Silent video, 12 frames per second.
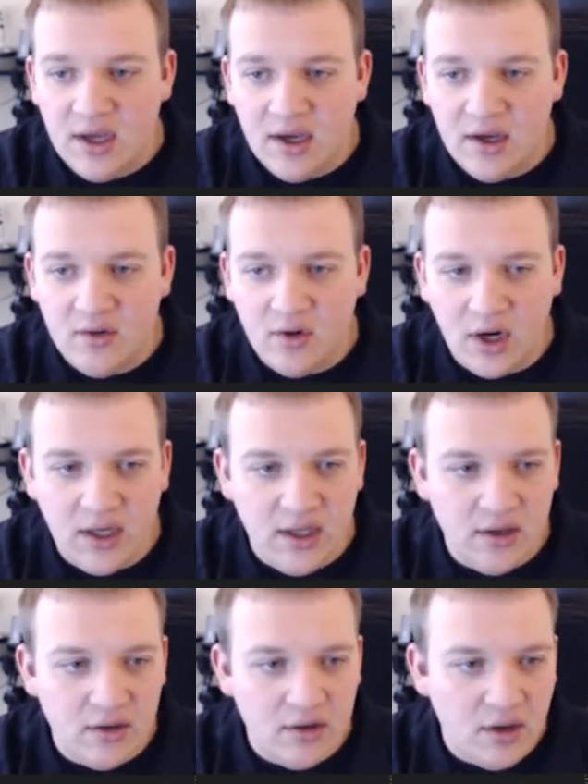And right
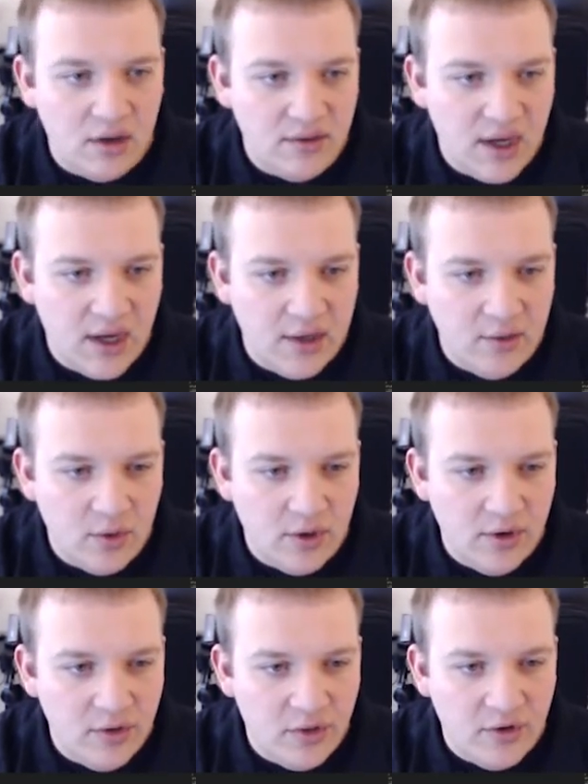here on line
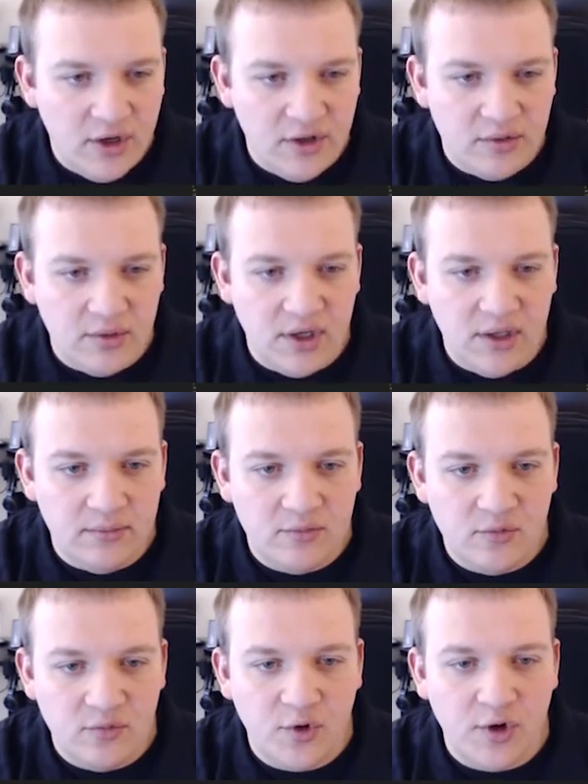133,
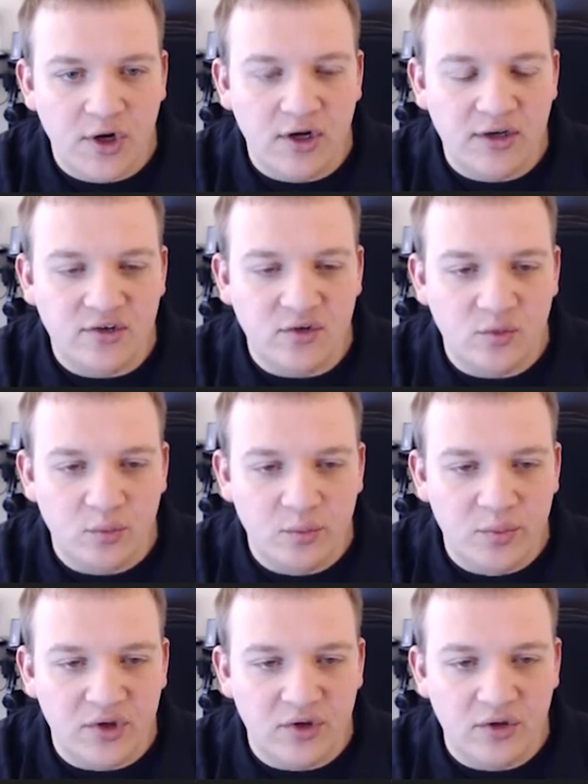we're going to
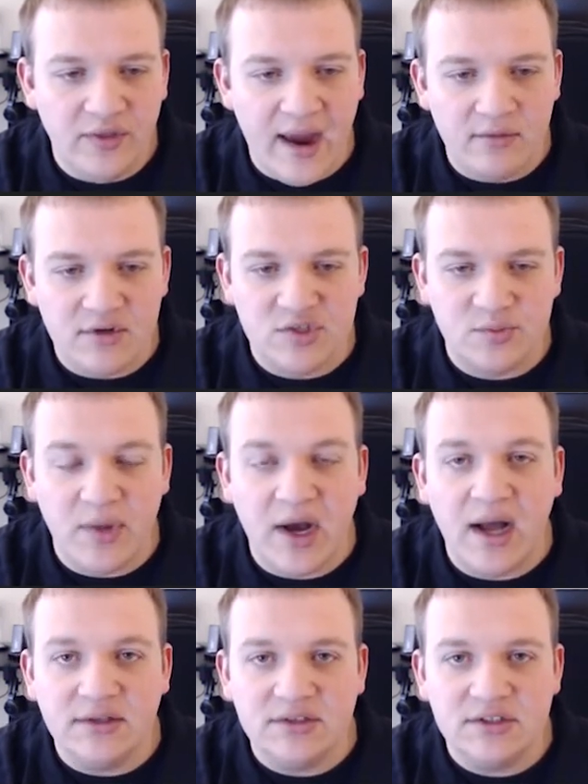build that
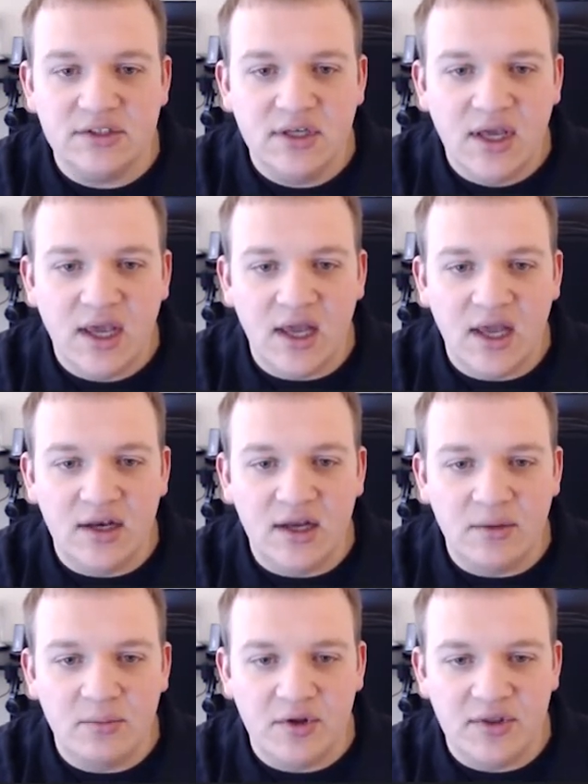response and
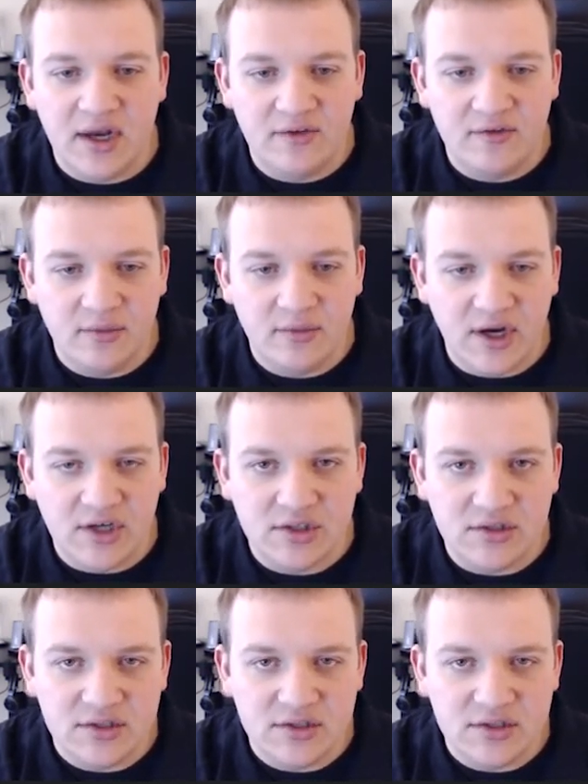input that information.